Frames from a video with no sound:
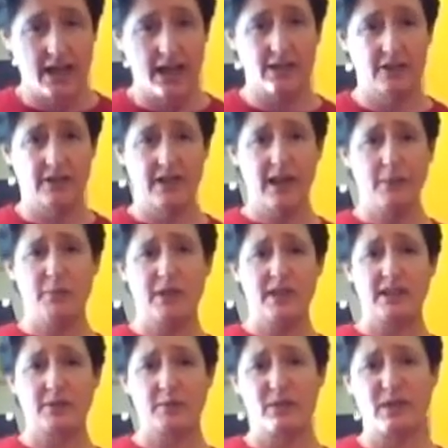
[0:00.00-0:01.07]
I do that
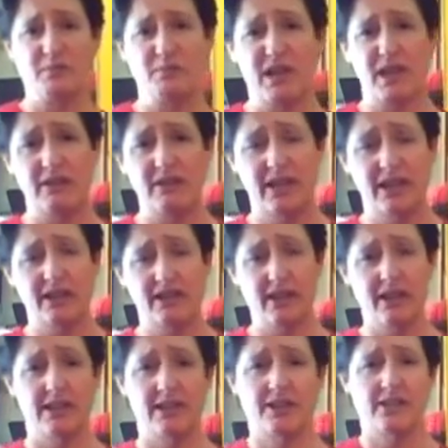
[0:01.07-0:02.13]
because when I'm down like
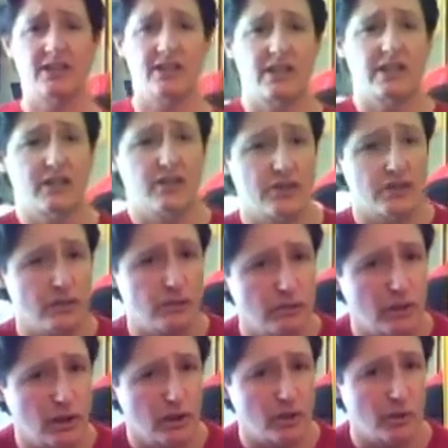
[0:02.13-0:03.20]
this, it's too
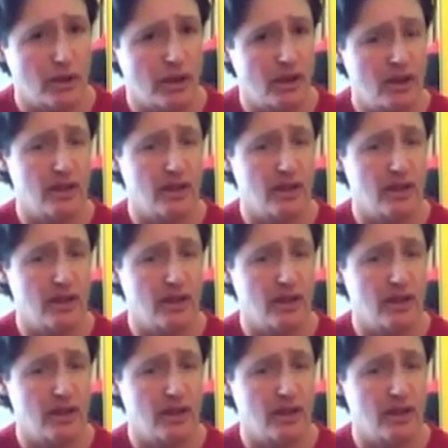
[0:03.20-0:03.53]
low,